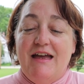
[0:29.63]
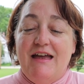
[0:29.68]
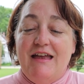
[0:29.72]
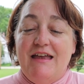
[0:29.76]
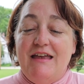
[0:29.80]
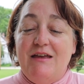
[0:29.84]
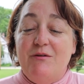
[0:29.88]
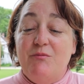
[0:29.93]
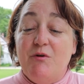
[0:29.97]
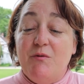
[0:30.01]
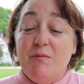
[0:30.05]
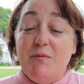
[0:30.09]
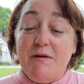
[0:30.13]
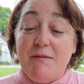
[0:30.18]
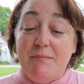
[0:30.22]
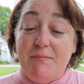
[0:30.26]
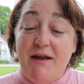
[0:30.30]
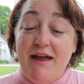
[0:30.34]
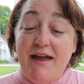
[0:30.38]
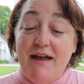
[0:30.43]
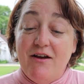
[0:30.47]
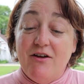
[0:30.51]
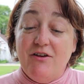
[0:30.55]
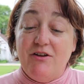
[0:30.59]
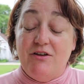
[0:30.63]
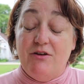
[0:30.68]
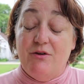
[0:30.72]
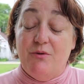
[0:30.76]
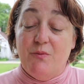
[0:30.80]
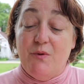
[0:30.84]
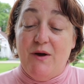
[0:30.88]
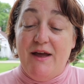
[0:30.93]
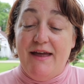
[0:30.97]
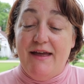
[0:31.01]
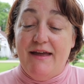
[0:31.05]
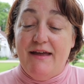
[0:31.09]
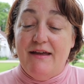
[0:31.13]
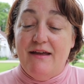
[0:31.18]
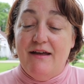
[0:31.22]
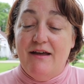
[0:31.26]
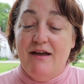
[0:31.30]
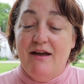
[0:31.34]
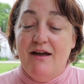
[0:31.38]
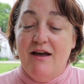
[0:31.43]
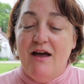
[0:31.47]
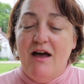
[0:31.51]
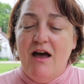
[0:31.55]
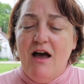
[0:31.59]
He will prepare your way.
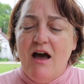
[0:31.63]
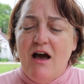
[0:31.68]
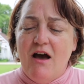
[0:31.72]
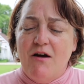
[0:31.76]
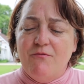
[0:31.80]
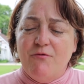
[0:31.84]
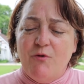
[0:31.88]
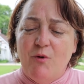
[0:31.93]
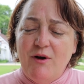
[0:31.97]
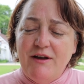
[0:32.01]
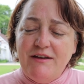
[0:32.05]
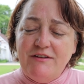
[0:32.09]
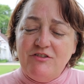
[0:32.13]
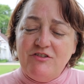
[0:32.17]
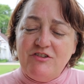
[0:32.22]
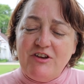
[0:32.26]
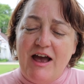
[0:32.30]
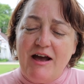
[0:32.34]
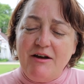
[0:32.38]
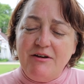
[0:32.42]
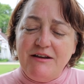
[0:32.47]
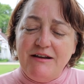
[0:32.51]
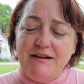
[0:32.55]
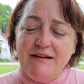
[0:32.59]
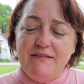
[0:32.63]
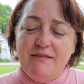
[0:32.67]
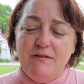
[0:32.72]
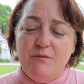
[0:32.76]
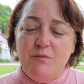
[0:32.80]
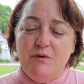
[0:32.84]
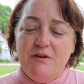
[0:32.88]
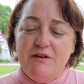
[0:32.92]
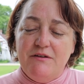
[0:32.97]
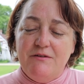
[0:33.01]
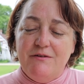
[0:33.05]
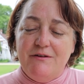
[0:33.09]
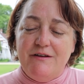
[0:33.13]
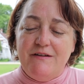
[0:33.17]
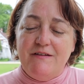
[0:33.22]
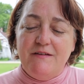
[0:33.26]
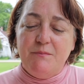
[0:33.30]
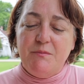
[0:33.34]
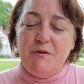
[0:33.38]
A voice shouting in the wilderness,